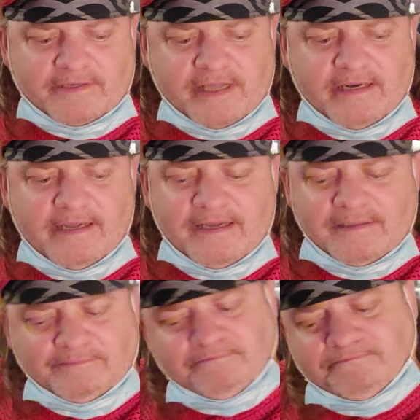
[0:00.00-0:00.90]
that
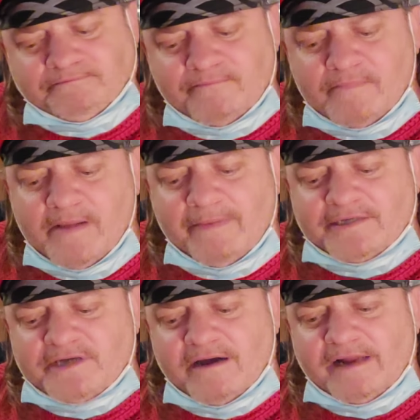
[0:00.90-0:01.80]
my
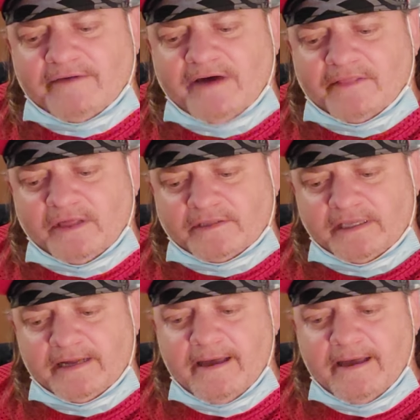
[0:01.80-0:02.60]
entire life I thought that